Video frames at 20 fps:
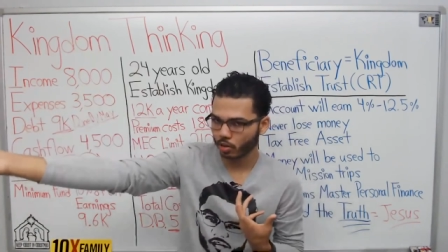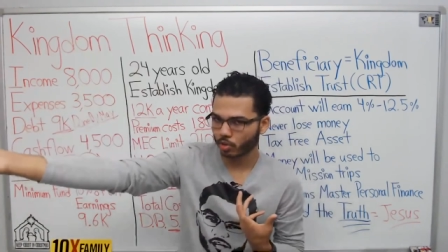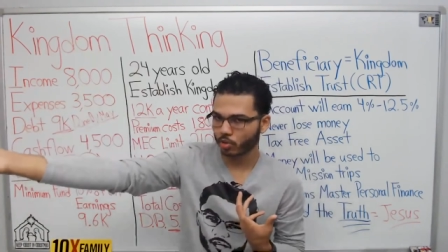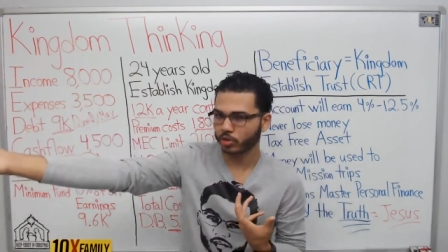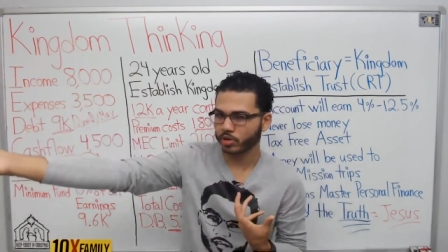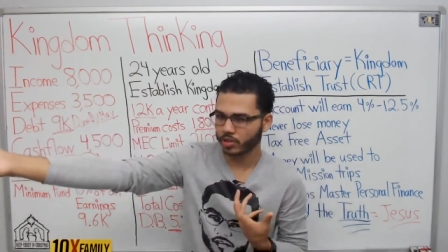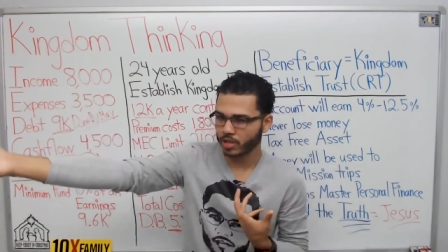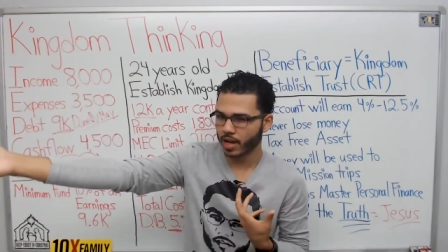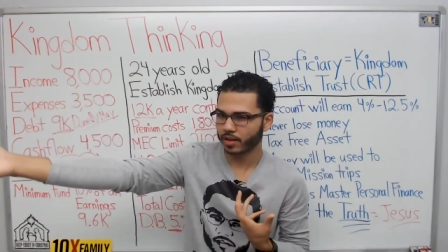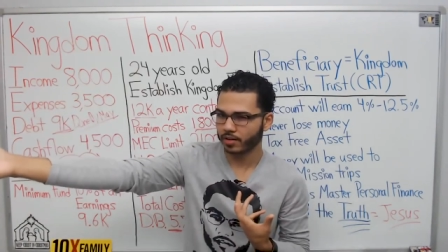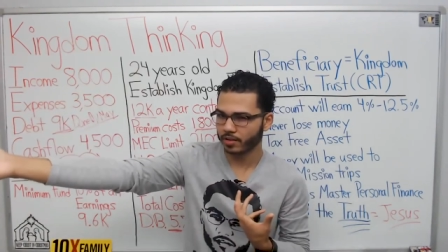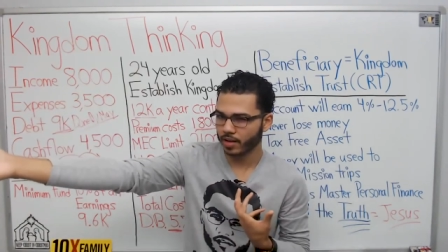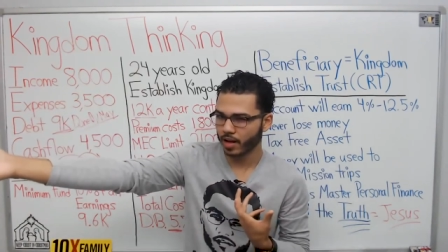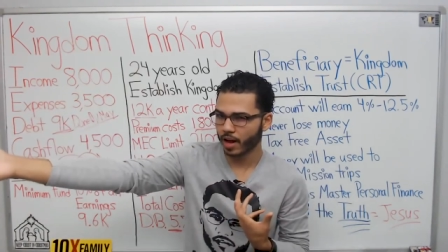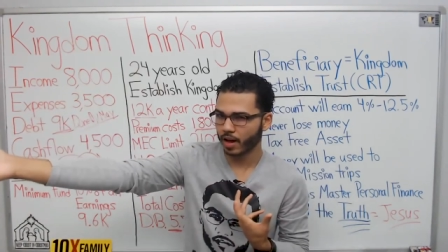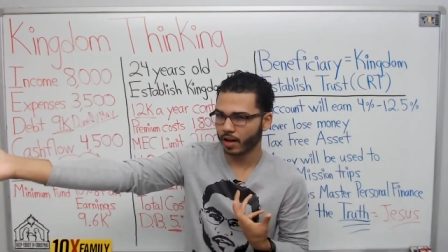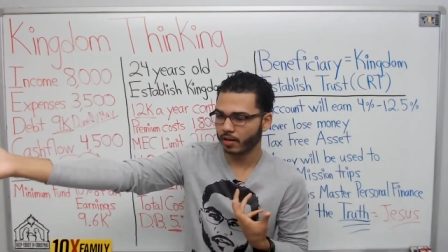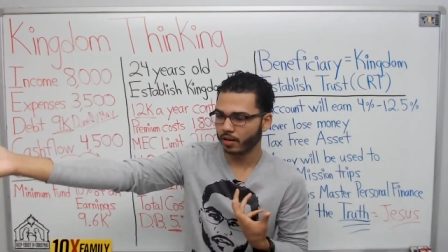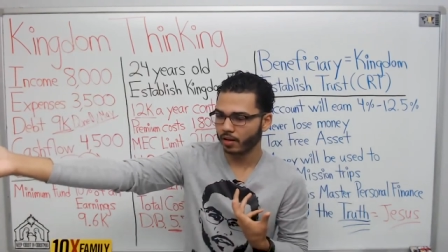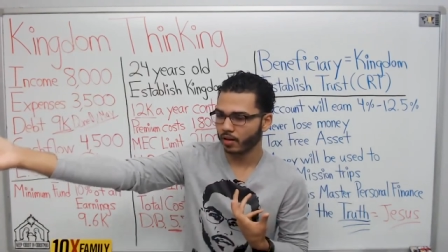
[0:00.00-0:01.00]
towards that
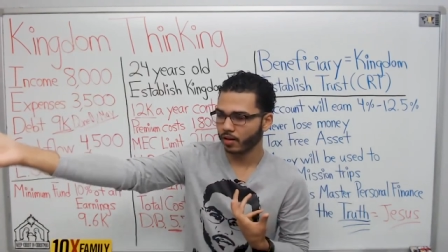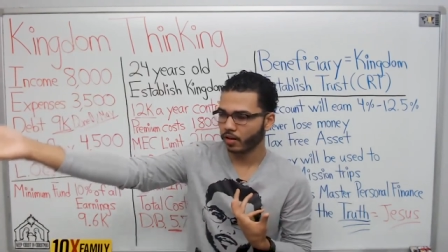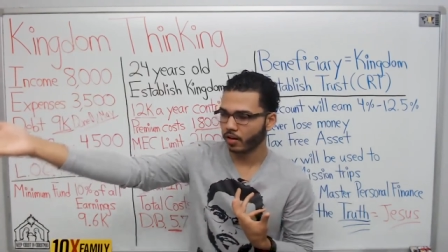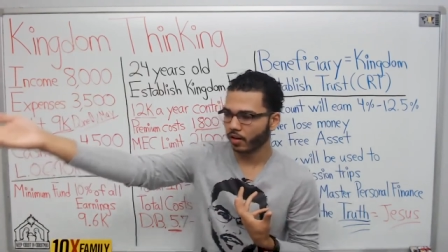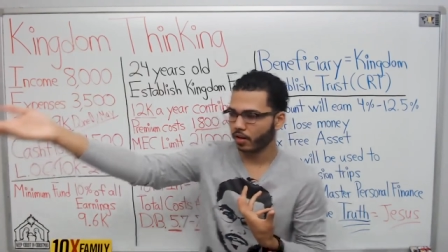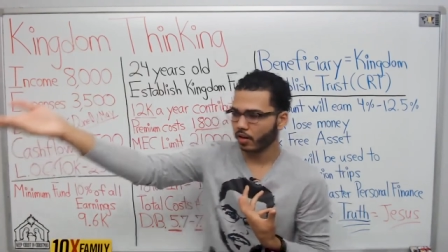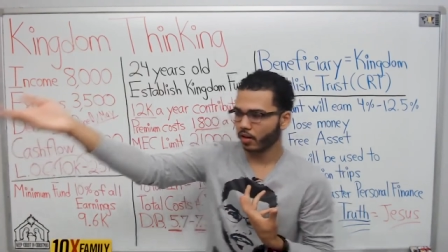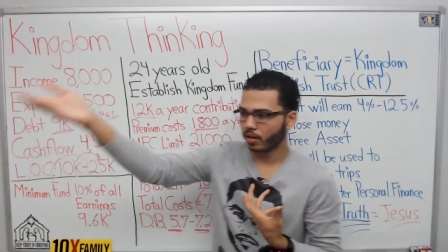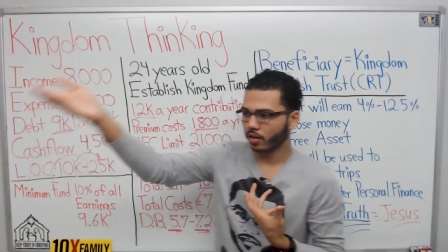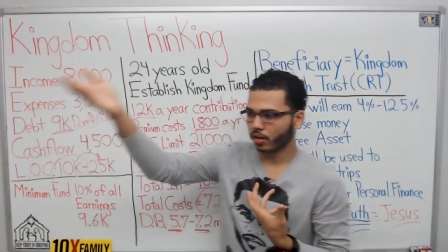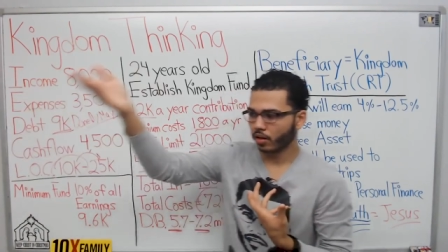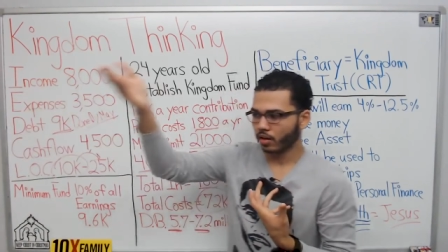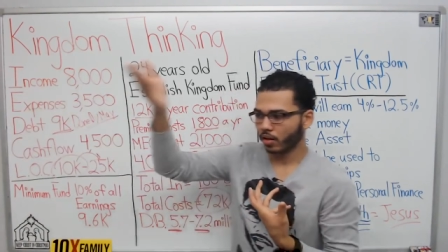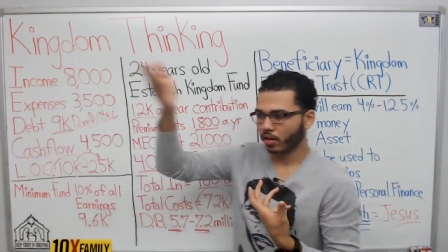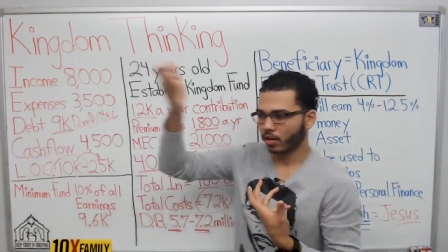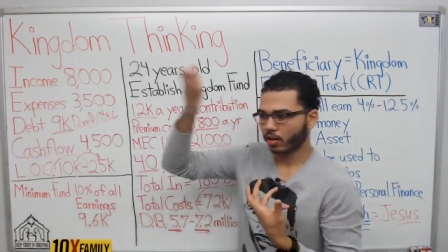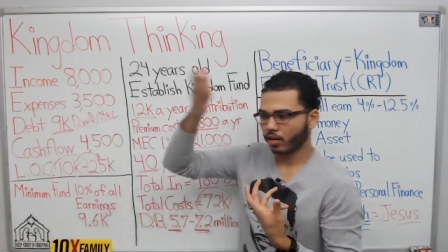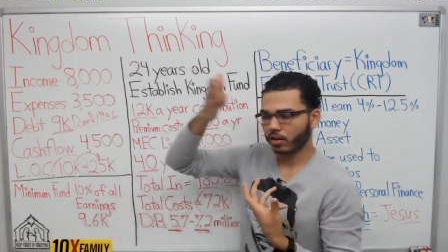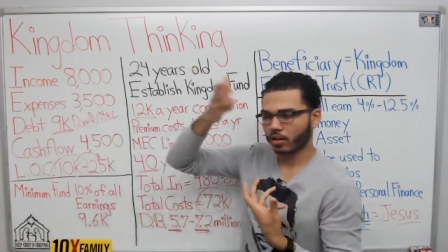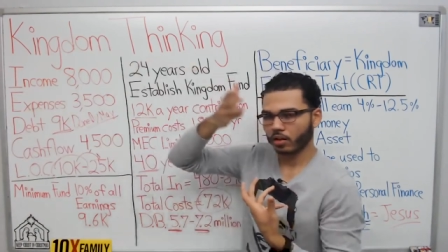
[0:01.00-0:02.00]
debt.
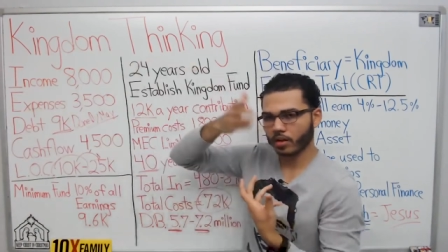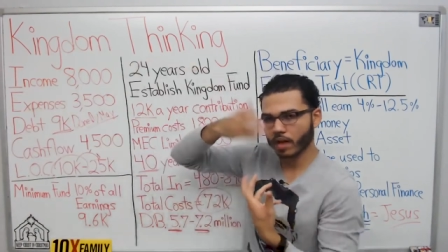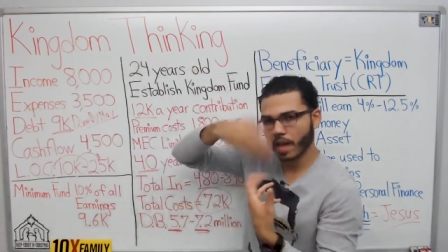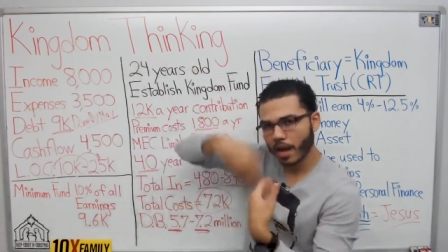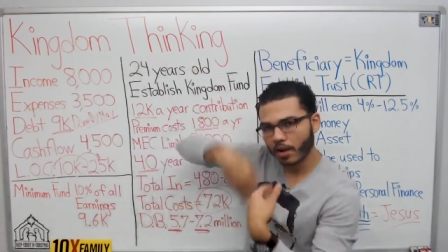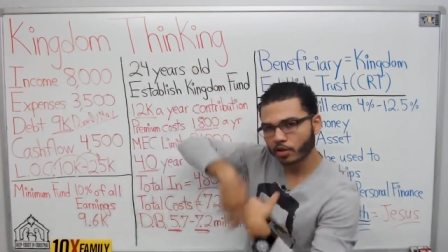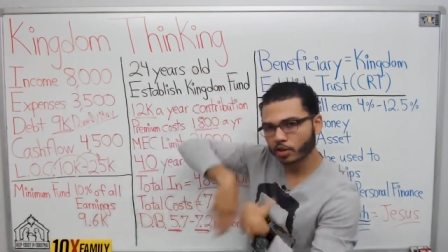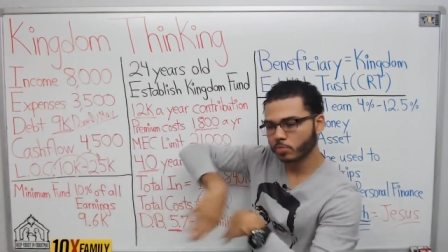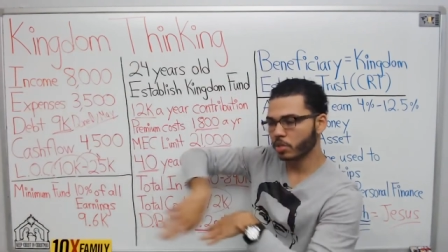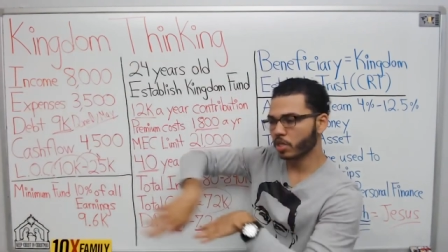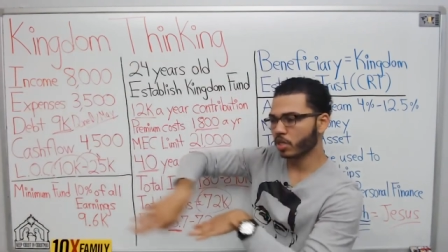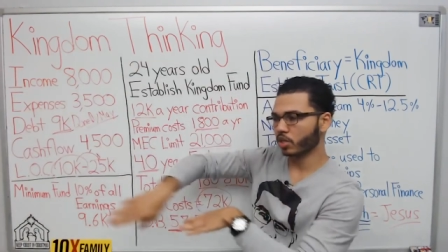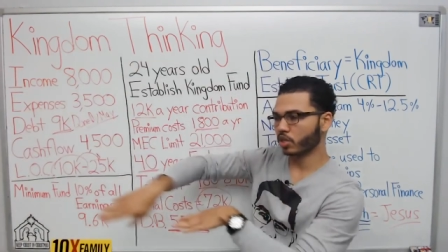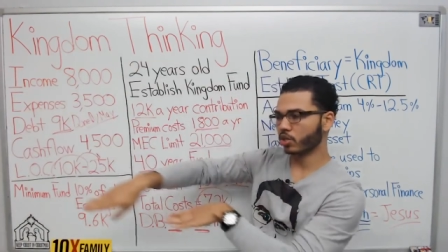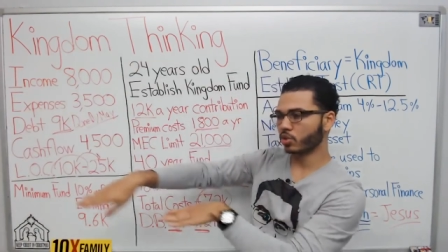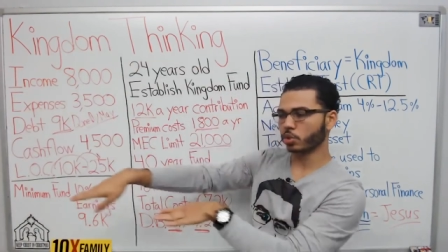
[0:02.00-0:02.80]
Now it's being